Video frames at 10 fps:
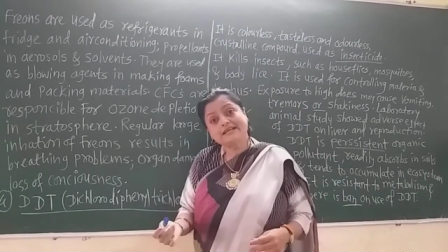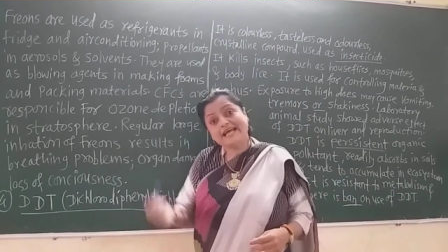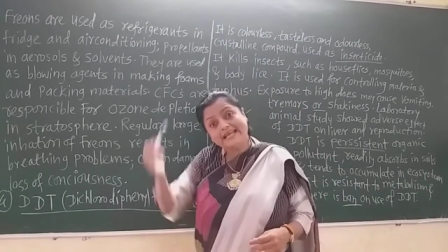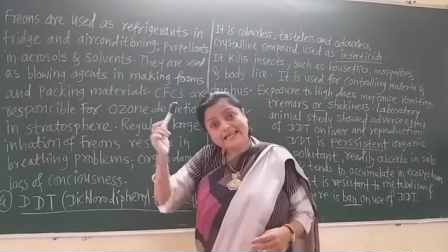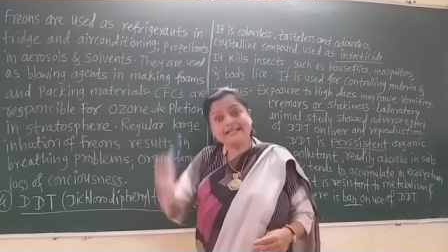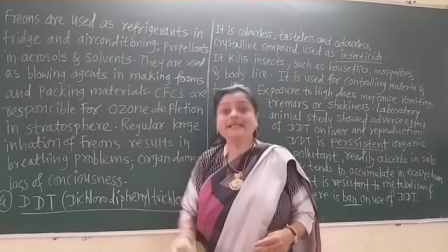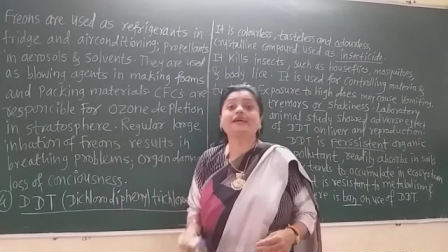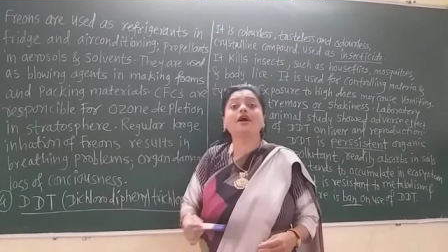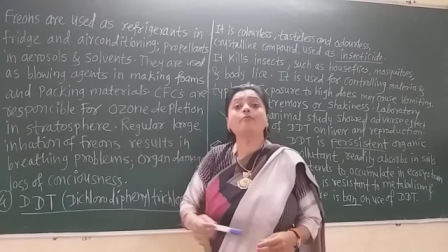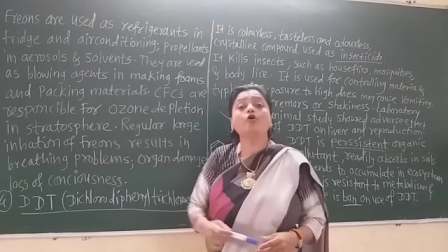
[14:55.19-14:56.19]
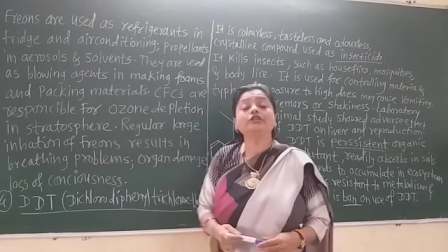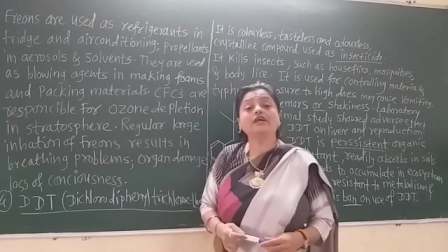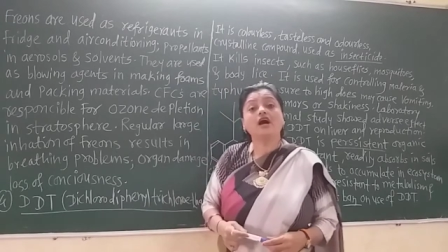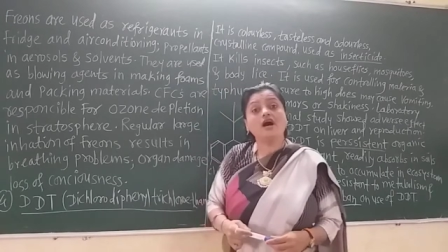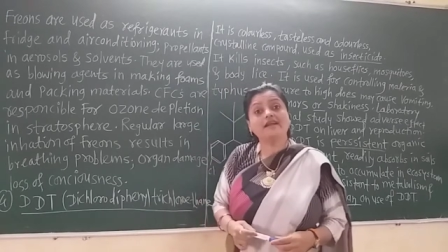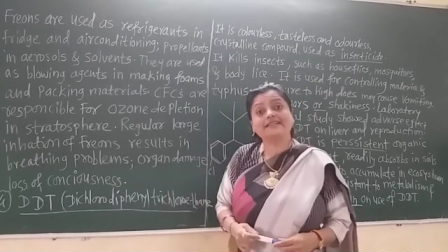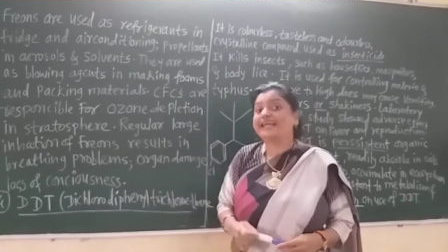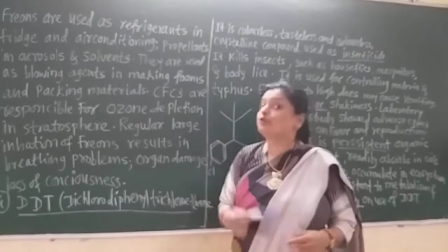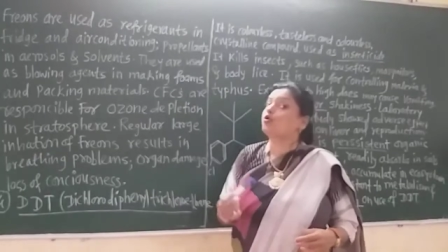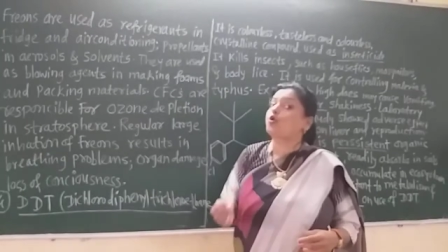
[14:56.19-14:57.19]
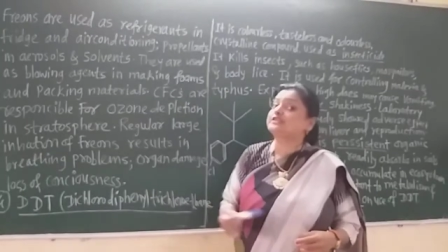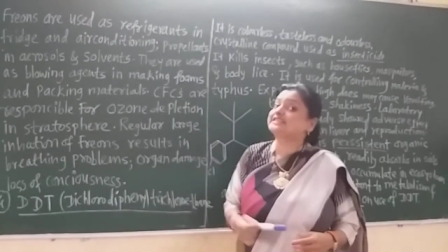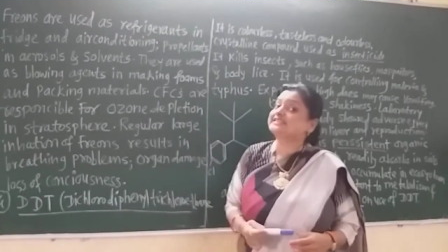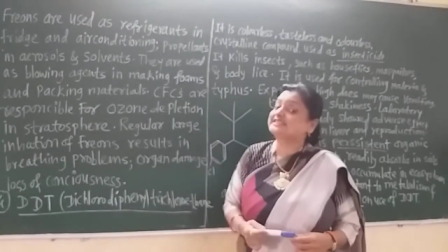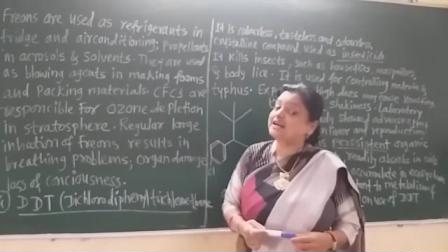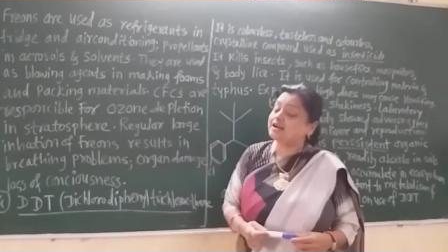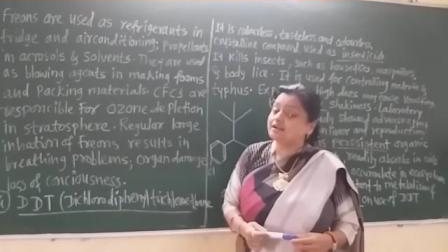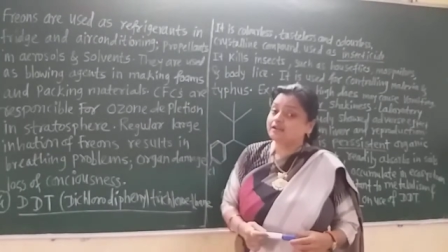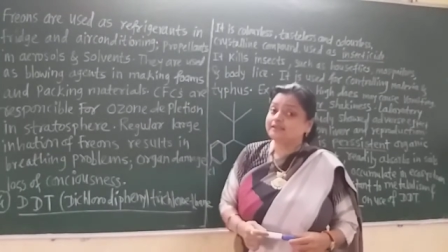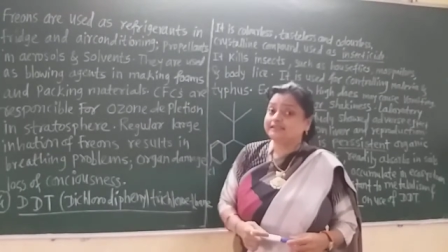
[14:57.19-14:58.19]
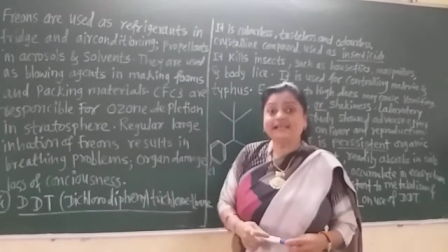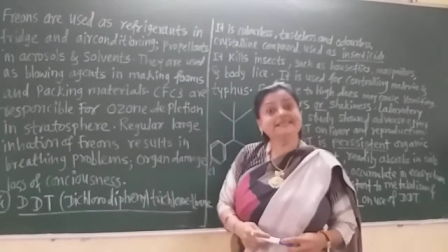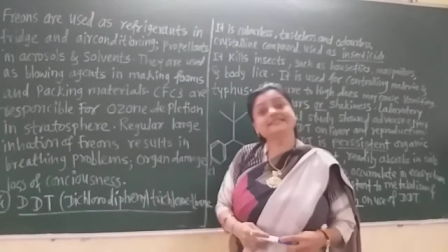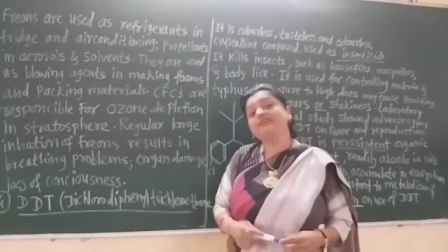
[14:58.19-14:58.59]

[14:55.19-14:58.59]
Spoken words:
directly come on the earth and causes that is